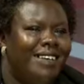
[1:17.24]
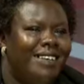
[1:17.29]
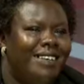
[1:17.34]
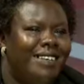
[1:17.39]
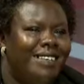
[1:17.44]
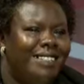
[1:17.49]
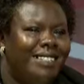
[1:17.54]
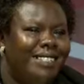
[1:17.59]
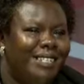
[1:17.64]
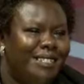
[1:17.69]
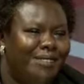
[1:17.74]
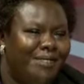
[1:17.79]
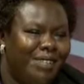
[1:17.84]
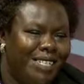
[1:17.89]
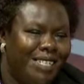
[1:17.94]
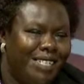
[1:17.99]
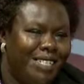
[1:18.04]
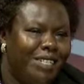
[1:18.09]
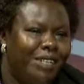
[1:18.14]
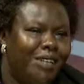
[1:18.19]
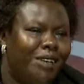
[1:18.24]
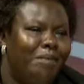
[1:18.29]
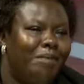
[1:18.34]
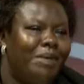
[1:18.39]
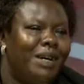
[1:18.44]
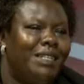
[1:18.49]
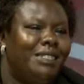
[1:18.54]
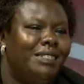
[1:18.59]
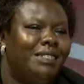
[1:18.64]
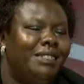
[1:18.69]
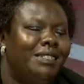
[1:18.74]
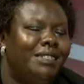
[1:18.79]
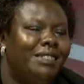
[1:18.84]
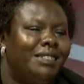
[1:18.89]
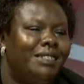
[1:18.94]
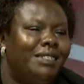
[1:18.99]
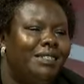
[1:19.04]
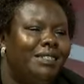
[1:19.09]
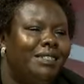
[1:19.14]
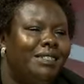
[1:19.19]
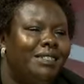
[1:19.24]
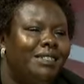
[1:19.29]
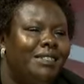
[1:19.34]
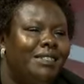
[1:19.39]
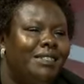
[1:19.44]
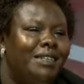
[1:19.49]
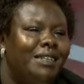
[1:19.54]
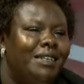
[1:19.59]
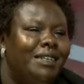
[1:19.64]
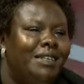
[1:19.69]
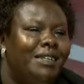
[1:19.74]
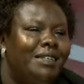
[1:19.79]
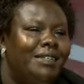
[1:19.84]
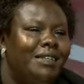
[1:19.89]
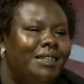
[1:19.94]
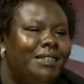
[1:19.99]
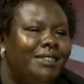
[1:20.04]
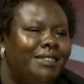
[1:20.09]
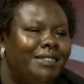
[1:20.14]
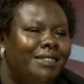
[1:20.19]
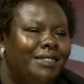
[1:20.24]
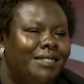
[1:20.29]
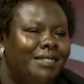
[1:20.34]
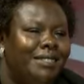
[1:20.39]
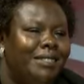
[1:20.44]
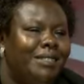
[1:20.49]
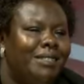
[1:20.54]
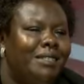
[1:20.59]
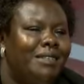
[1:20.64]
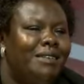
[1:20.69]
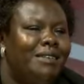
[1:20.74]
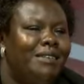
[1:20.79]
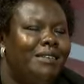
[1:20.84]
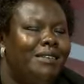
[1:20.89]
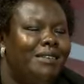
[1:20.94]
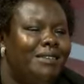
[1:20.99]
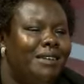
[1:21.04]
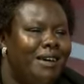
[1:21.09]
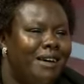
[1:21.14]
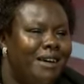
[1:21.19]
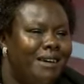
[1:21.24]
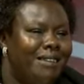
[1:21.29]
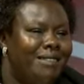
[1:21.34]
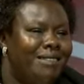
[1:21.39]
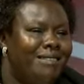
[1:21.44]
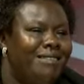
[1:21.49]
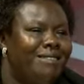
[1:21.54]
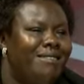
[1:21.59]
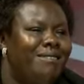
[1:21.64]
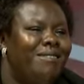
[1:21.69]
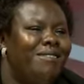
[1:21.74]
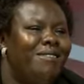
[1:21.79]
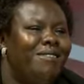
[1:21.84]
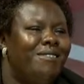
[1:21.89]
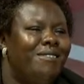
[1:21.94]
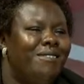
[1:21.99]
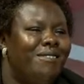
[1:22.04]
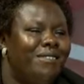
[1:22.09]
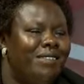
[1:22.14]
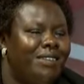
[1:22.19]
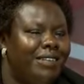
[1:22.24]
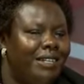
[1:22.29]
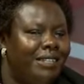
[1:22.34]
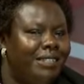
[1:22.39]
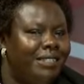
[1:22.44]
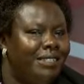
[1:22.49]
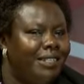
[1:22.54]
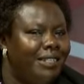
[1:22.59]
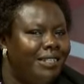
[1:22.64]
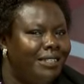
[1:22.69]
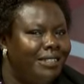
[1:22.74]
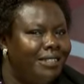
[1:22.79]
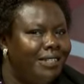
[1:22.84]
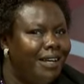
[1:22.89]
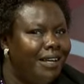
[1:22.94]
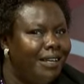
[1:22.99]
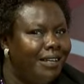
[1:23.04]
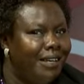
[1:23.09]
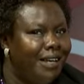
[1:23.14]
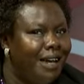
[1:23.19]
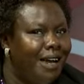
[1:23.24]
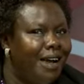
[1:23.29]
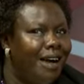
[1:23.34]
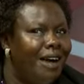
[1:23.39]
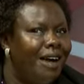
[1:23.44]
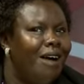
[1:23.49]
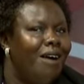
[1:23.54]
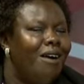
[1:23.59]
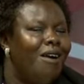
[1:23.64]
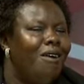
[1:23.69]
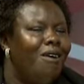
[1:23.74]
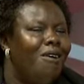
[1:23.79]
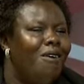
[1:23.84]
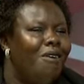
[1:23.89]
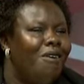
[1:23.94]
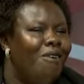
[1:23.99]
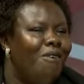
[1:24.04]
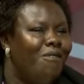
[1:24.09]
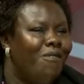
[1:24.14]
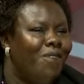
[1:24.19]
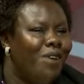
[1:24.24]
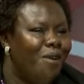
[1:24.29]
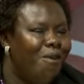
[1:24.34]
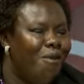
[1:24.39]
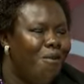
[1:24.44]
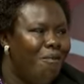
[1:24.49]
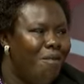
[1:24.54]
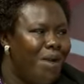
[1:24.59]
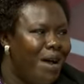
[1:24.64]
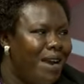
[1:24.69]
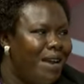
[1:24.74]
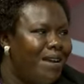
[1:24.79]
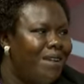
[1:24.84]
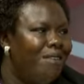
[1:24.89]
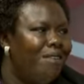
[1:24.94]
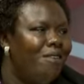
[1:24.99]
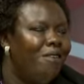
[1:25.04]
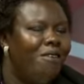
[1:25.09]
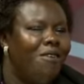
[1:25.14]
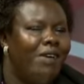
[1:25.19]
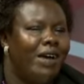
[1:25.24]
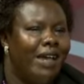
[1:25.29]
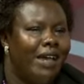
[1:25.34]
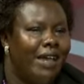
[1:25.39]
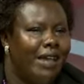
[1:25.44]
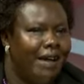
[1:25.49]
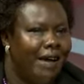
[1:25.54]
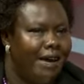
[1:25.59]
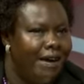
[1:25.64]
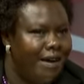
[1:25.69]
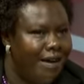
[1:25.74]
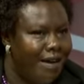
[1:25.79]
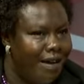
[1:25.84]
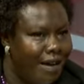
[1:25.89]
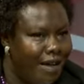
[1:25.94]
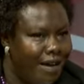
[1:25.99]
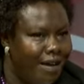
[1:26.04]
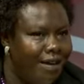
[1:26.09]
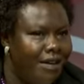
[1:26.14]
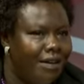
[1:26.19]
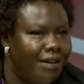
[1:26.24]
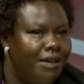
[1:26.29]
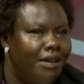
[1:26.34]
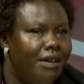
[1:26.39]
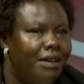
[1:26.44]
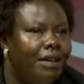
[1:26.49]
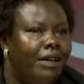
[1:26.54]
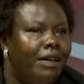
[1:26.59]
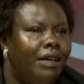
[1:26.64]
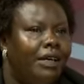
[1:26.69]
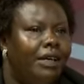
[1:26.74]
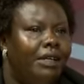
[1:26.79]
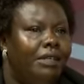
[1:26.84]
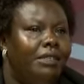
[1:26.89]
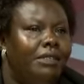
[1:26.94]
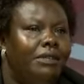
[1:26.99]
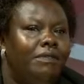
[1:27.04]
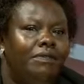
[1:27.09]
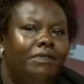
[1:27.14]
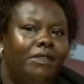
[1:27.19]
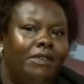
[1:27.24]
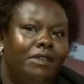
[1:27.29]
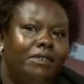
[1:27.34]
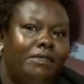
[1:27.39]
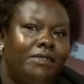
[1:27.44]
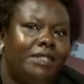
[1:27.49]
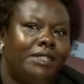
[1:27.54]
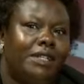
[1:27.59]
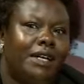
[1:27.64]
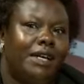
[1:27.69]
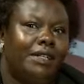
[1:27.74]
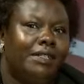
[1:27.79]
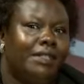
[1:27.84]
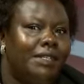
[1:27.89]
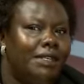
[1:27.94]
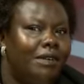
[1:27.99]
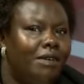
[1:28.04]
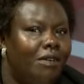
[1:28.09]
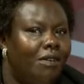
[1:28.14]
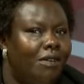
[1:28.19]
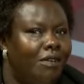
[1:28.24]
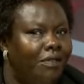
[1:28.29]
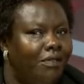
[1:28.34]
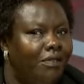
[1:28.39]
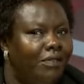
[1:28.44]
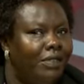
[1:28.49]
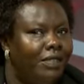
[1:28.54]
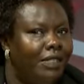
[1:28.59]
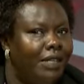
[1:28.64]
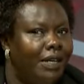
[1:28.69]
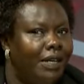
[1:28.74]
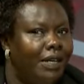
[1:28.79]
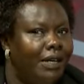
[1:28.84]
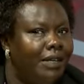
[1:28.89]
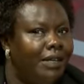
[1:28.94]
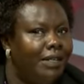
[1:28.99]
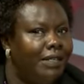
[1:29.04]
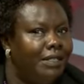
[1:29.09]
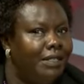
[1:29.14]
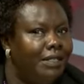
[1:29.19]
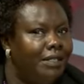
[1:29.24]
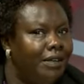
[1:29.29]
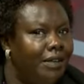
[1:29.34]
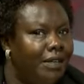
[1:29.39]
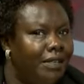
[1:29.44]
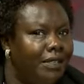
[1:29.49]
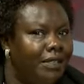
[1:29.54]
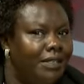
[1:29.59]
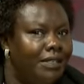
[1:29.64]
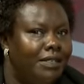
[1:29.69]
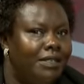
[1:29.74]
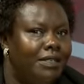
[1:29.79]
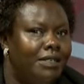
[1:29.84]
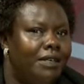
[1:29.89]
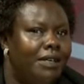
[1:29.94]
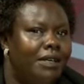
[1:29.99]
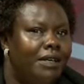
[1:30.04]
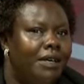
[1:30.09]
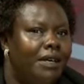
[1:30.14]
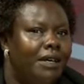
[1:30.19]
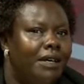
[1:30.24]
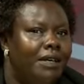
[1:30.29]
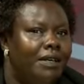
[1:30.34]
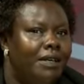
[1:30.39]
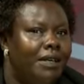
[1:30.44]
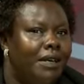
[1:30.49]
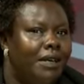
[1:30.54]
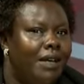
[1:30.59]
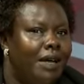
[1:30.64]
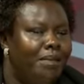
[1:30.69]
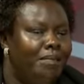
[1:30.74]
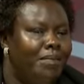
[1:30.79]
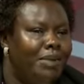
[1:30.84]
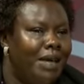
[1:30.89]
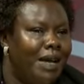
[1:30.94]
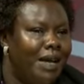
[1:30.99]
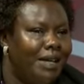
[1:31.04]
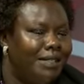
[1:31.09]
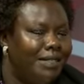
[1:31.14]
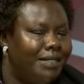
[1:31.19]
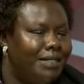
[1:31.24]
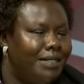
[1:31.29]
is a traditional practice that is done on the genitalia of a woman or a young girl. It involves cutting of the clitoris, the labias,